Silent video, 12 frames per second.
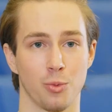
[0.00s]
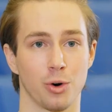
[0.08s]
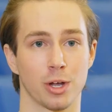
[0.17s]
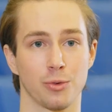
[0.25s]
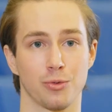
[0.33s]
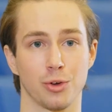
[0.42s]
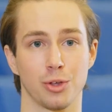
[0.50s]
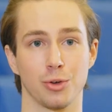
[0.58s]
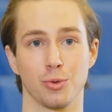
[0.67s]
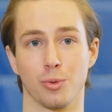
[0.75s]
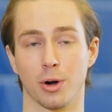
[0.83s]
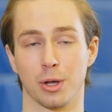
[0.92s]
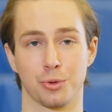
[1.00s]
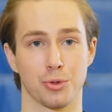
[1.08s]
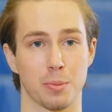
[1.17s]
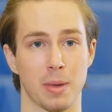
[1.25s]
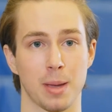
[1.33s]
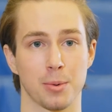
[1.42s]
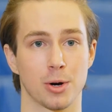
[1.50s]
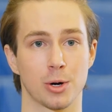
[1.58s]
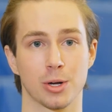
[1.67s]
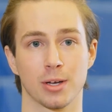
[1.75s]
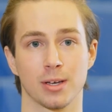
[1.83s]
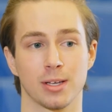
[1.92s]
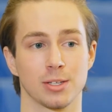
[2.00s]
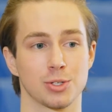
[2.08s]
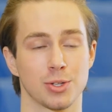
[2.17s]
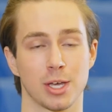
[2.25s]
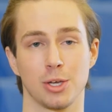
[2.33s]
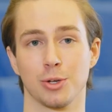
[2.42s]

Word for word: working for you, working through the paperwork, and so that you